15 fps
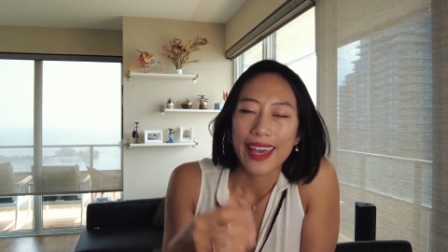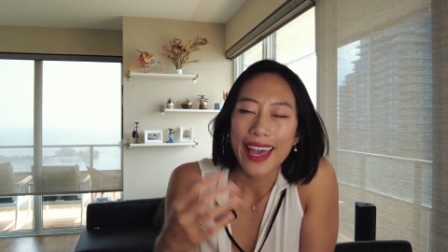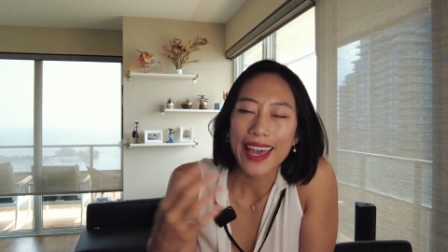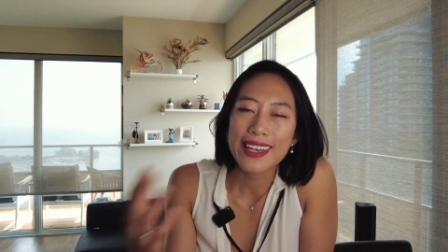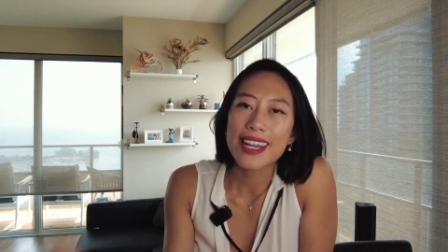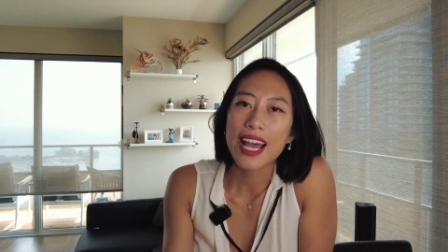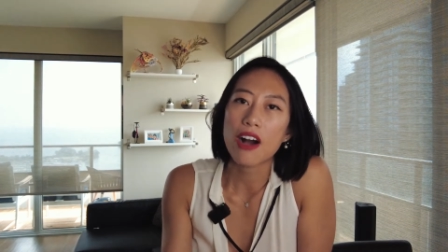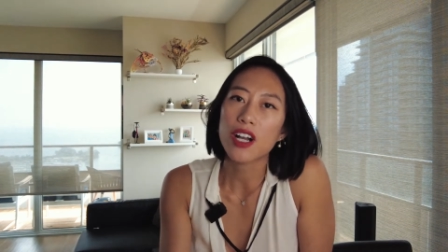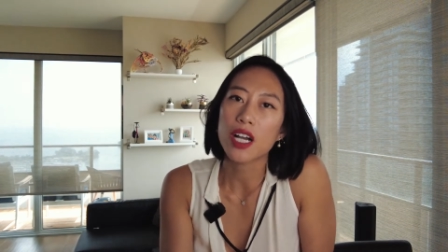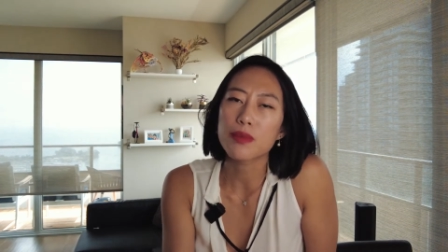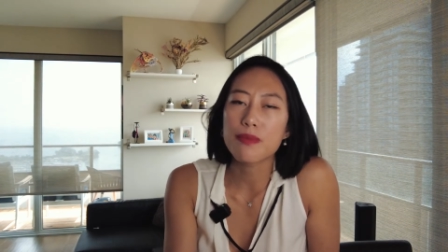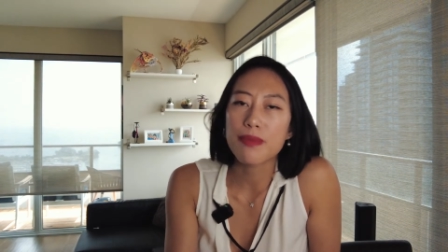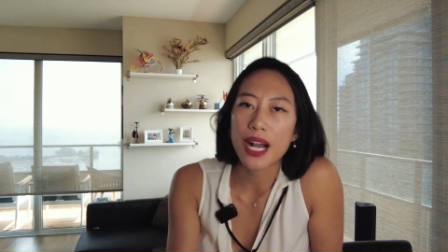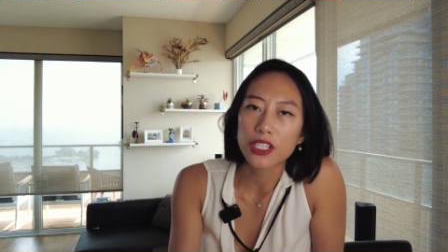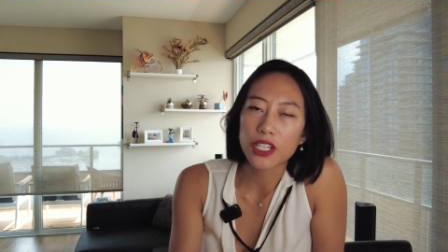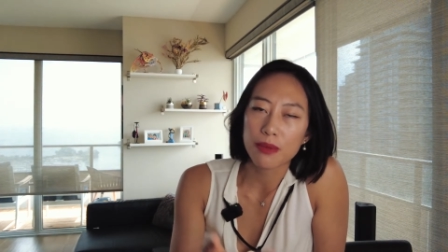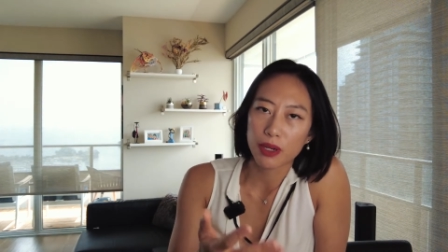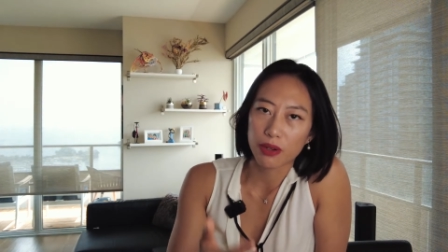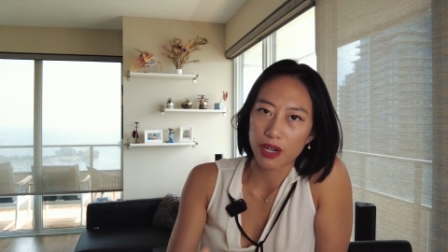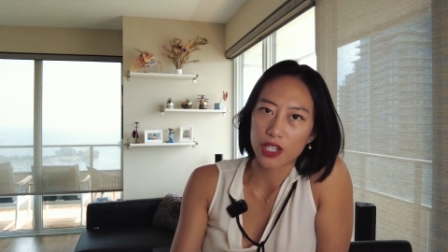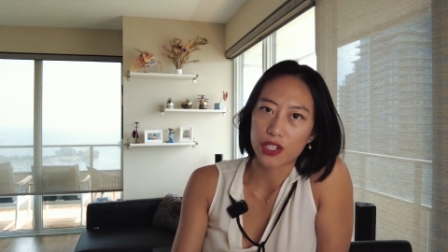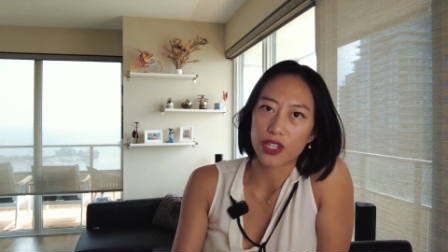And now coming back to
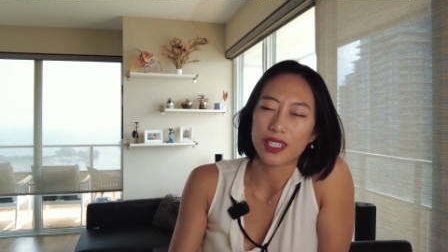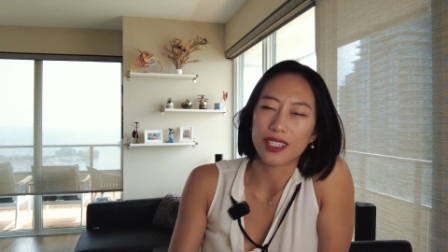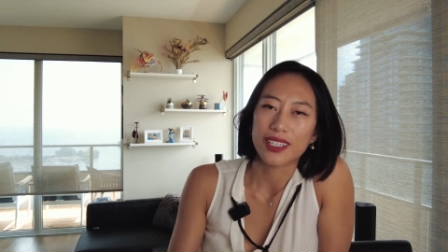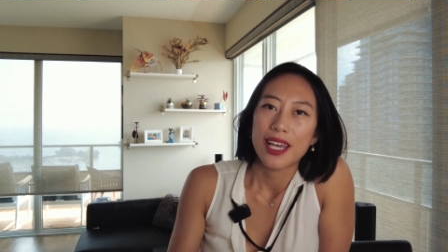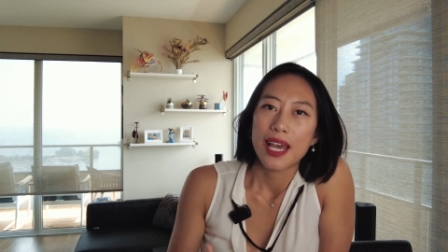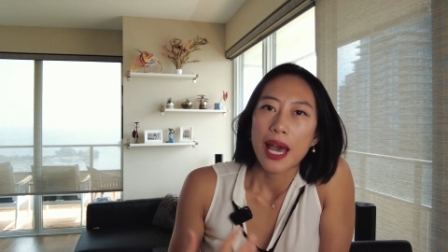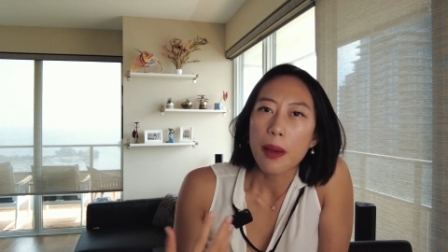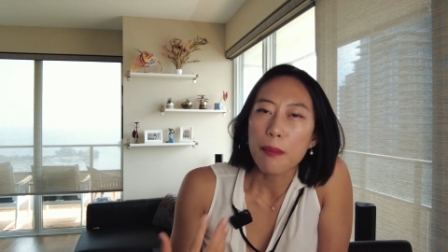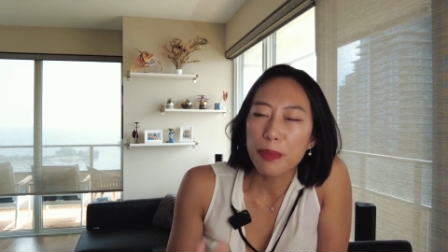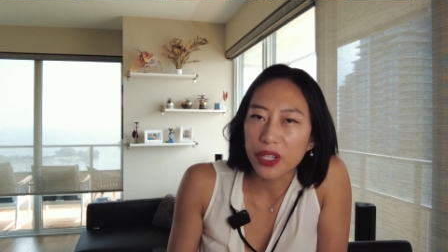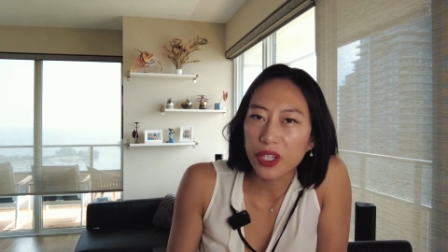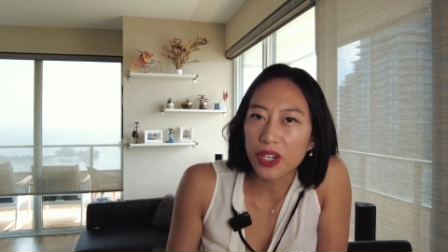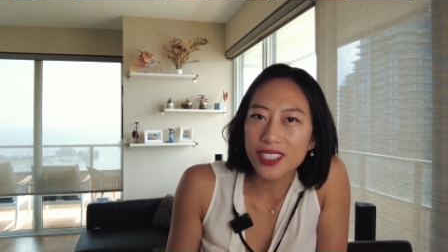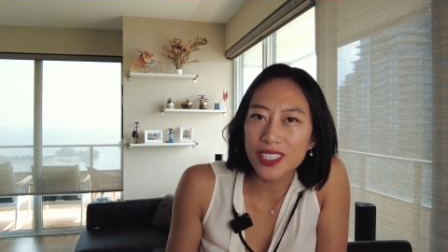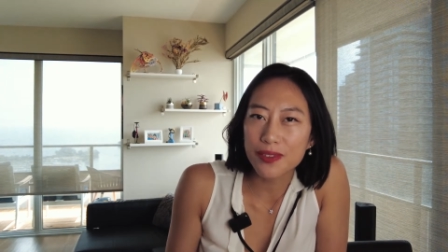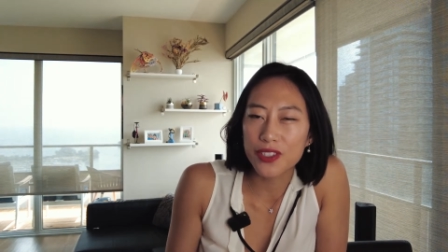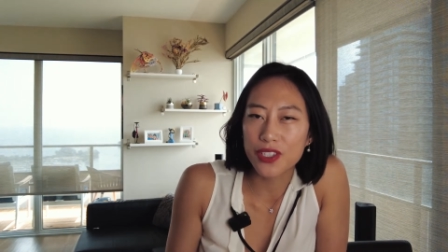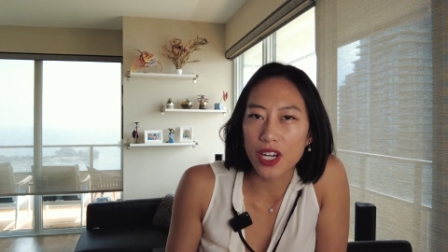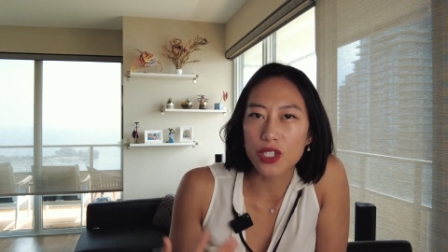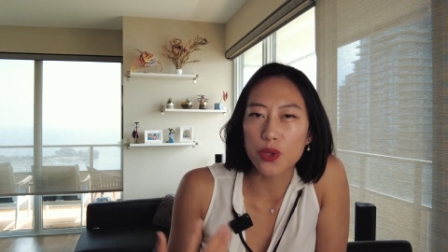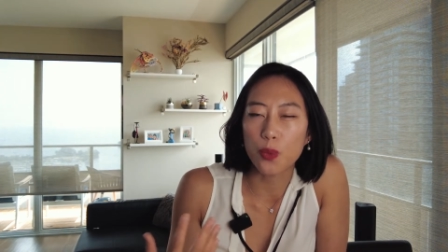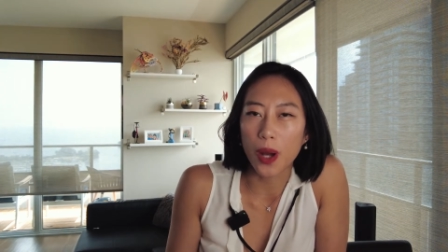immigration, and because of
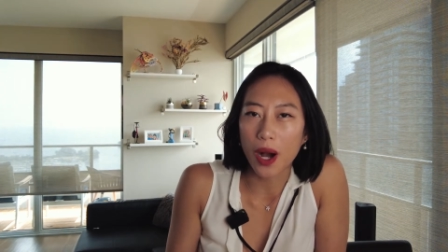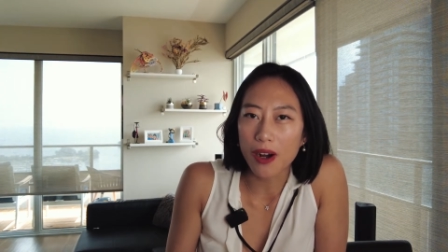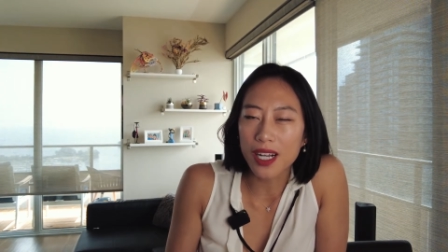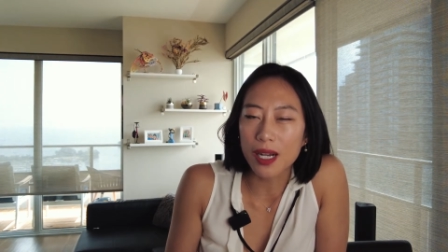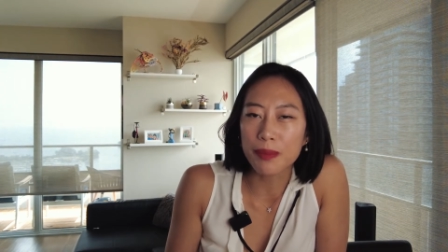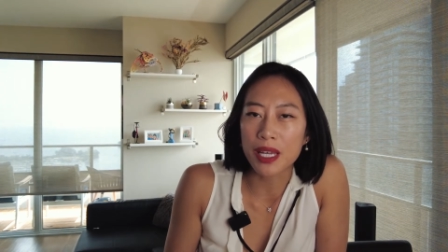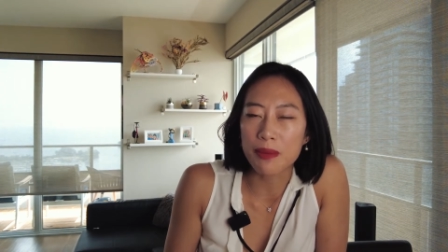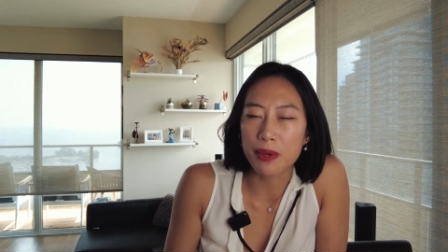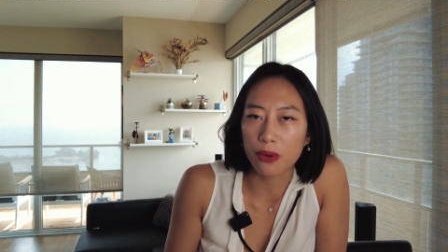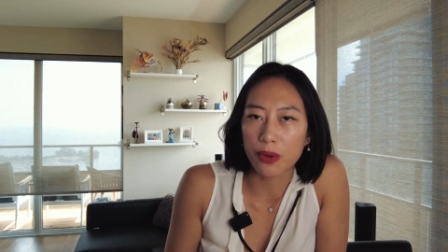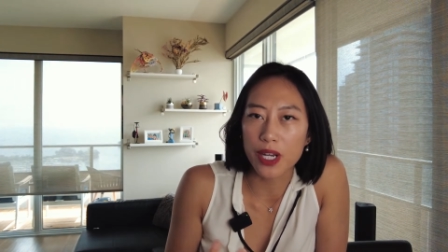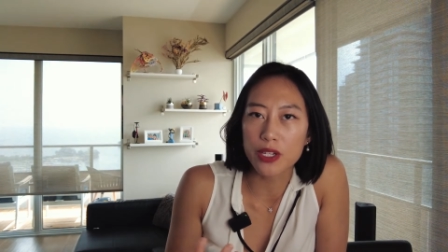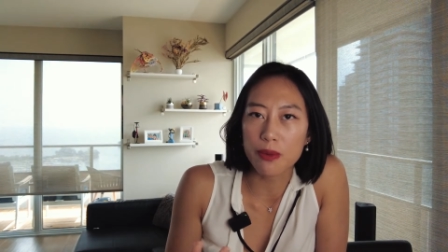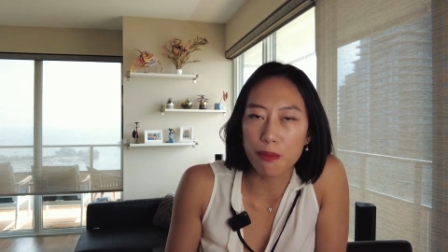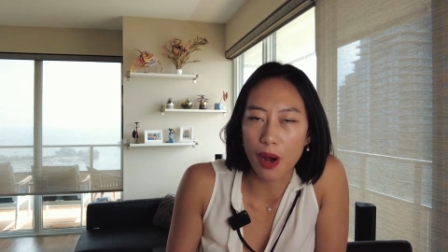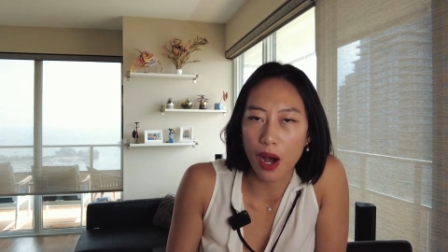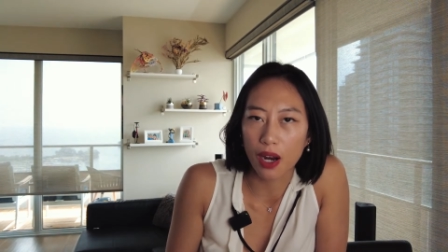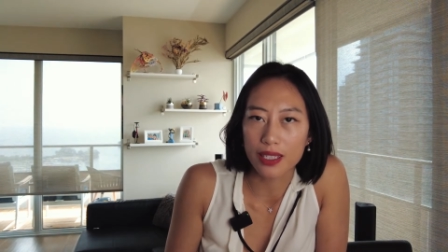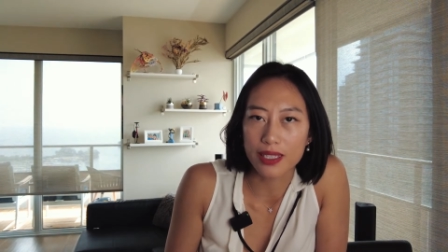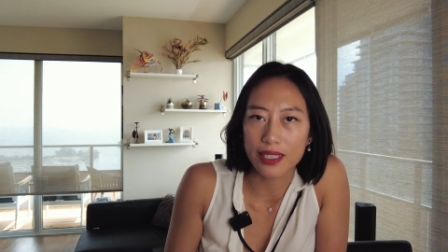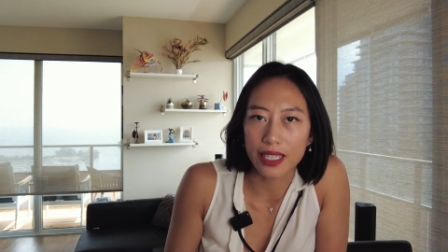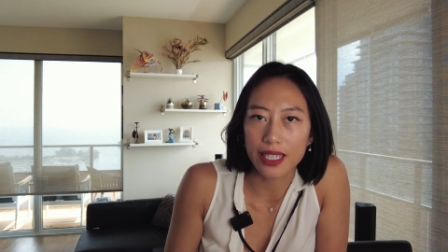such welcoming immigration
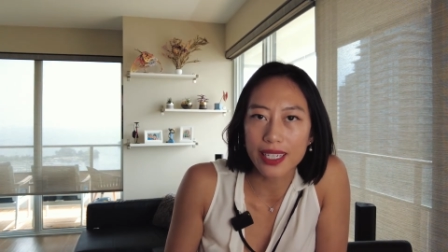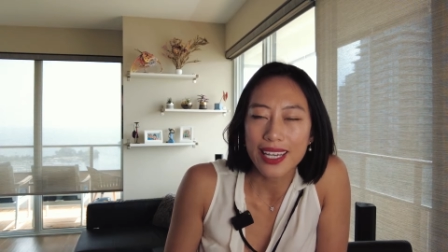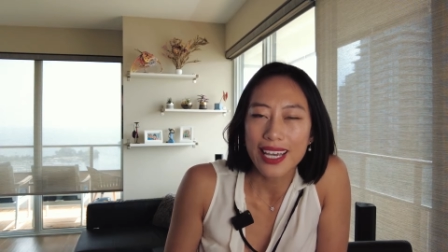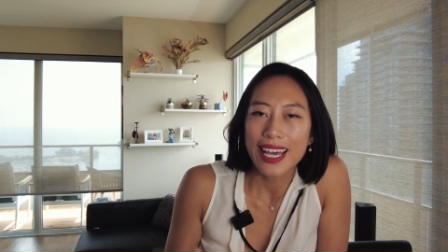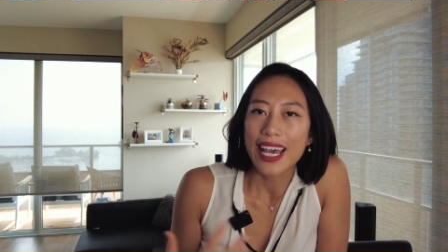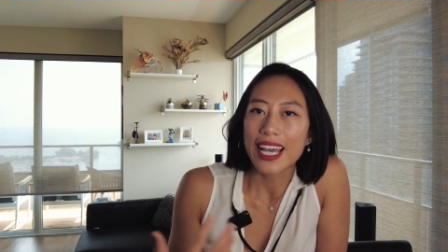policy,